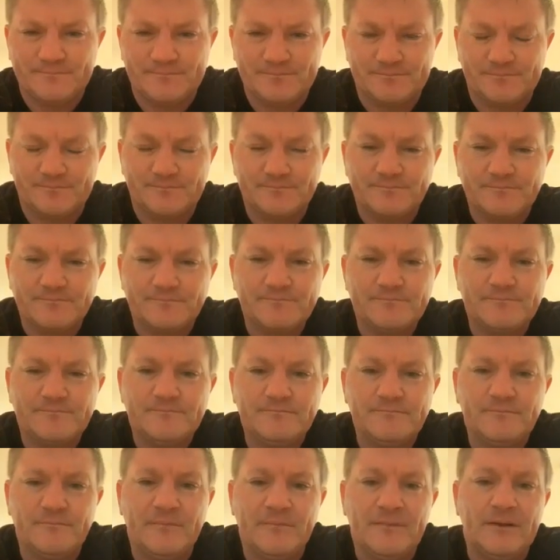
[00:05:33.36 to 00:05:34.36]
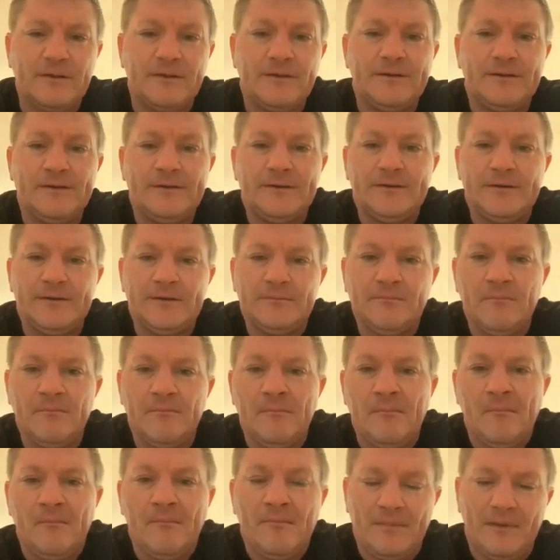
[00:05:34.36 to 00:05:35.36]

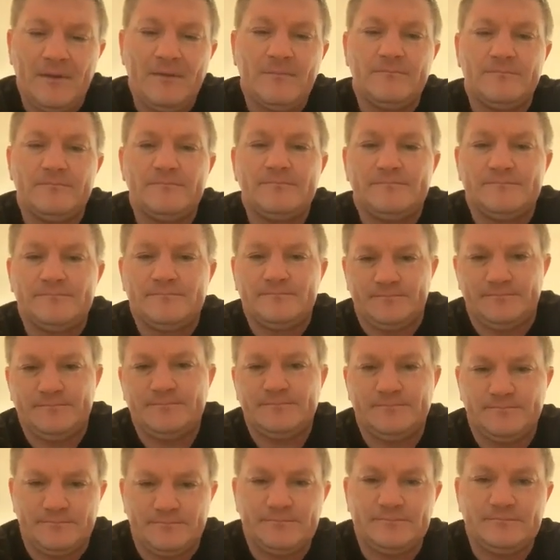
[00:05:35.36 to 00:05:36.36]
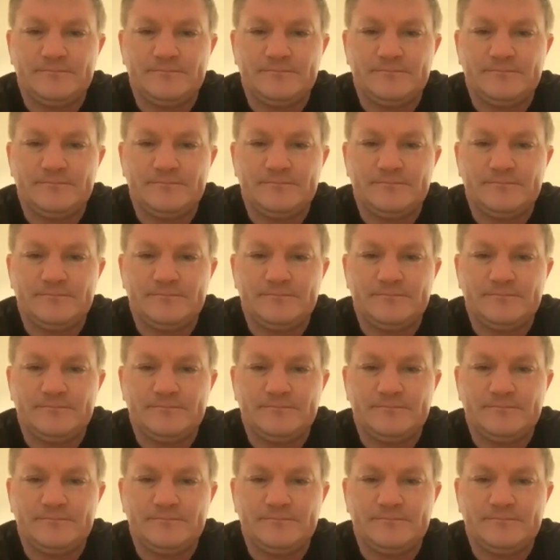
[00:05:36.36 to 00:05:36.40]
(not speaking)